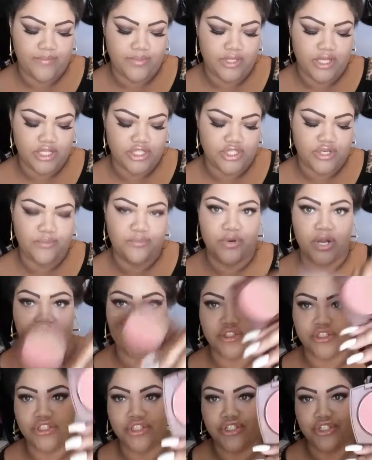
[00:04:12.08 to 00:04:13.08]
blusher
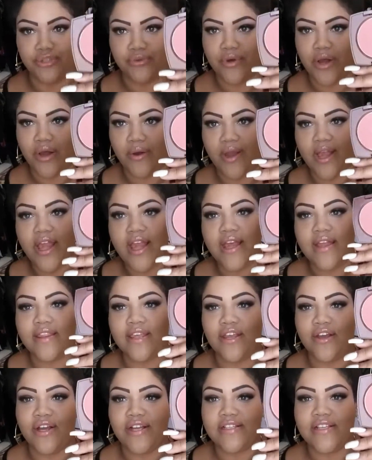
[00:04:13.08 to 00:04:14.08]
bronzer duo
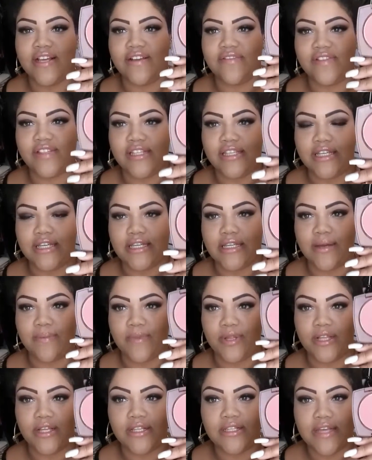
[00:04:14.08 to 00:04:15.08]
that you guys have seen a
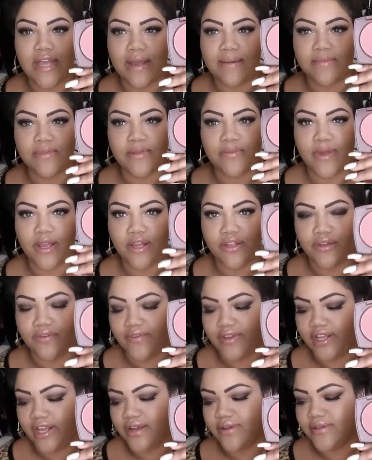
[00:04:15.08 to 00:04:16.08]
million times in my other
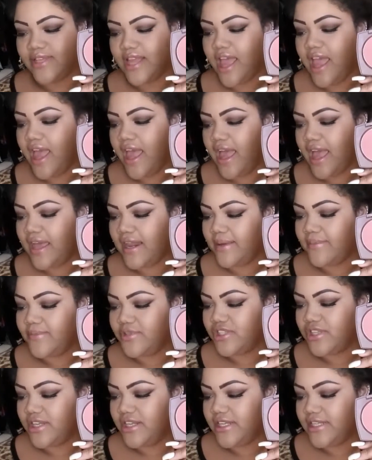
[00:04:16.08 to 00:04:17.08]
videos, and I'm
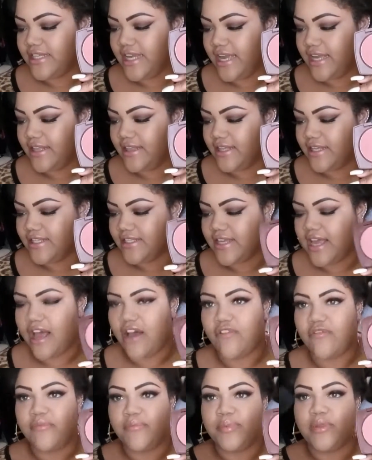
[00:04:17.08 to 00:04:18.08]
just gonna take this
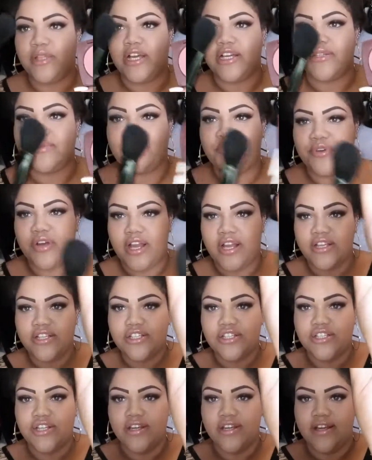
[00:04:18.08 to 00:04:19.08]
e.l.f. blush
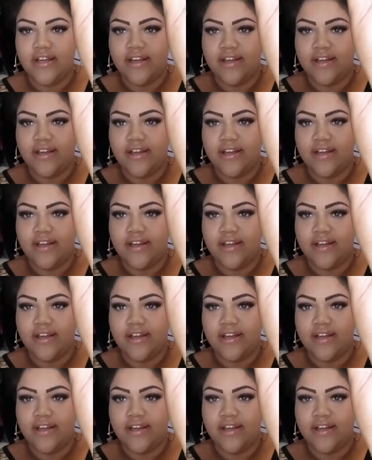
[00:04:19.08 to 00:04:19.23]
brush